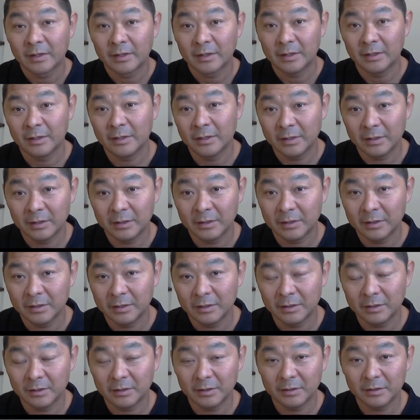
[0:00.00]

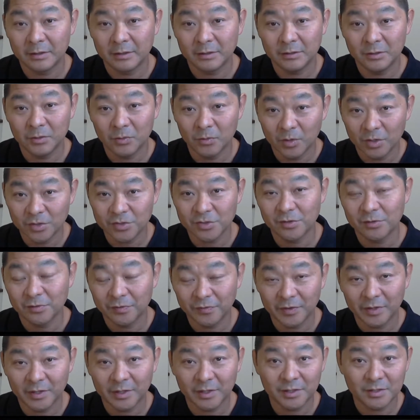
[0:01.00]
you wash your
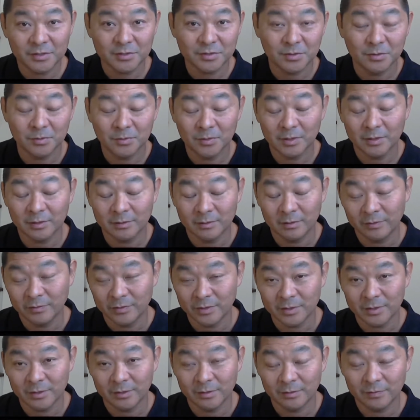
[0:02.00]
face, or
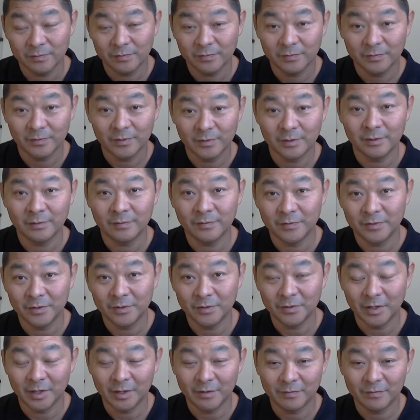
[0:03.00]
obviously if
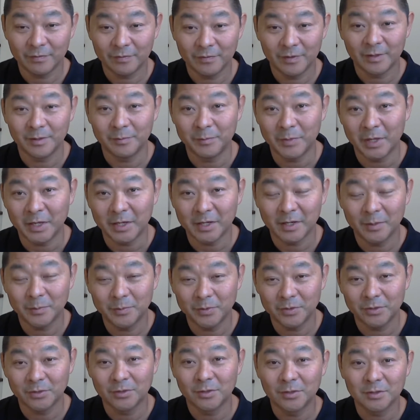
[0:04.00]
you have
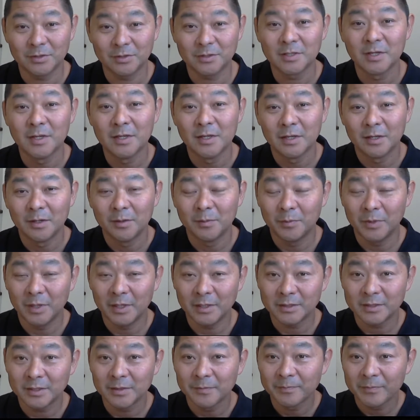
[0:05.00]
makeup, you're not,
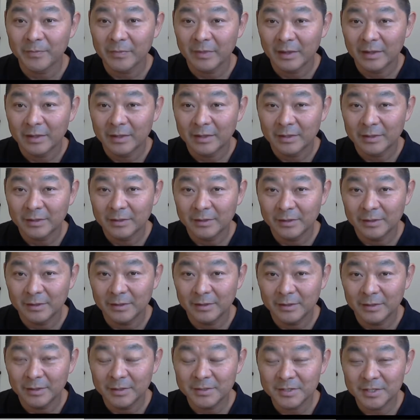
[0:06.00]
but
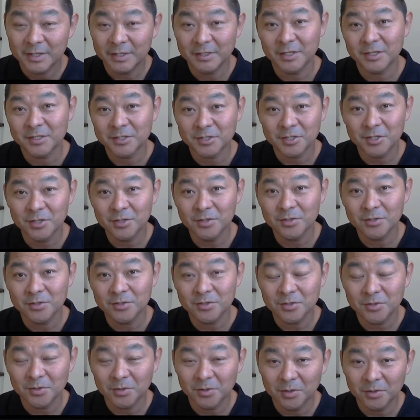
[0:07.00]
it's an
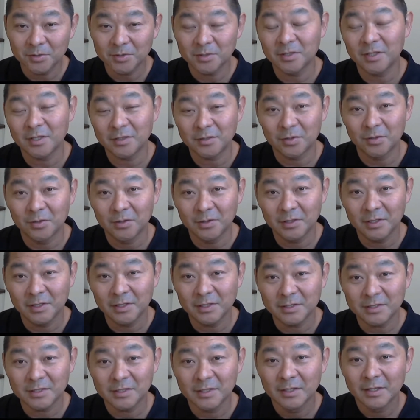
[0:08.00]
excuse to go to the
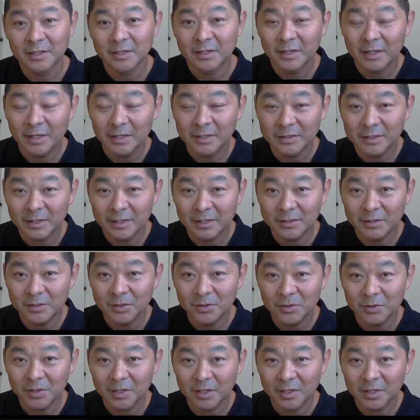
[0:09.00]
toilet, and then you